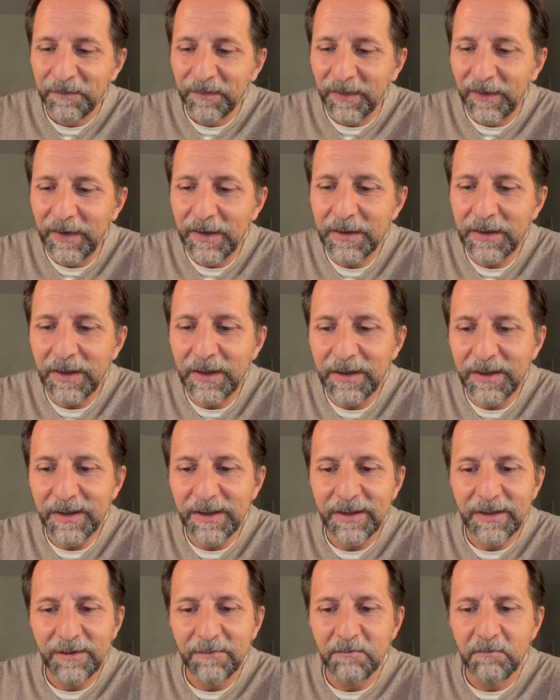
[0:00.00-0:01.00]
This
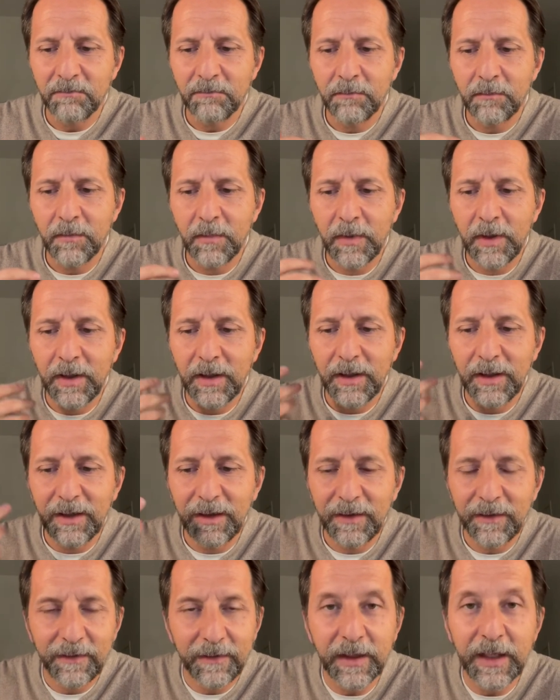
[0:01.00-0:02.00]
is
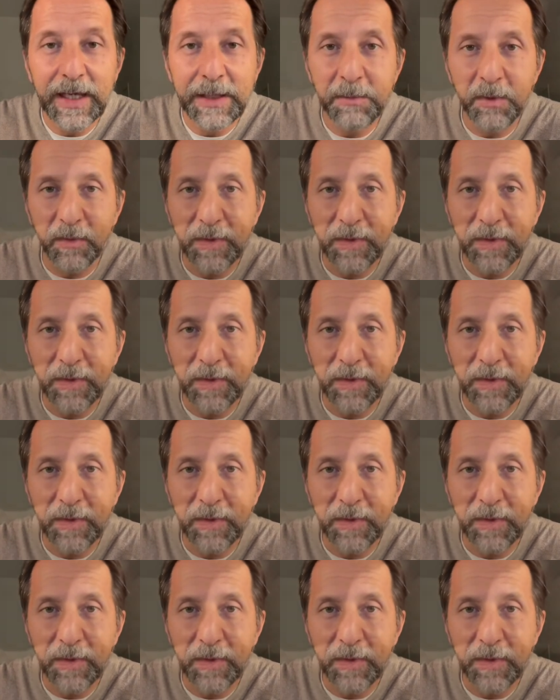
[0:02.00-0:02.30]
the name of